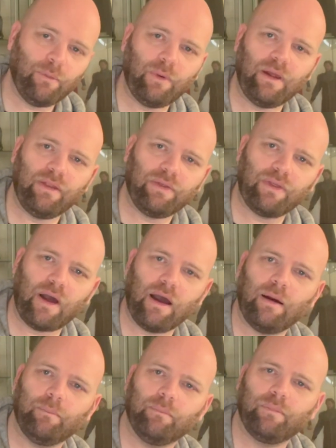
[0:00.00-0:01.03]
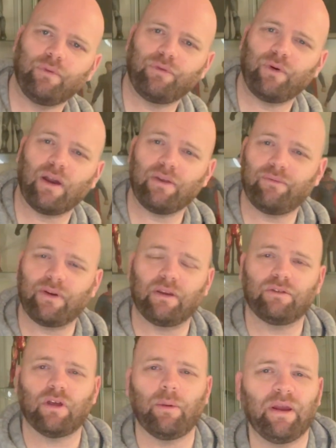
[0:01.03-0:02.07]
with 3 other figures
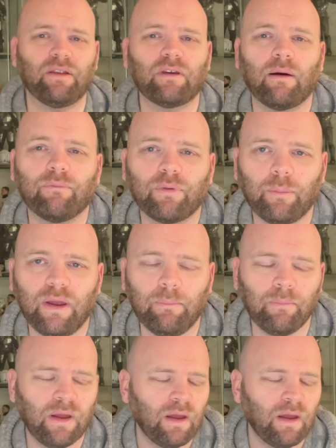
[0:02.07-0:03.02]
that I picked up from him.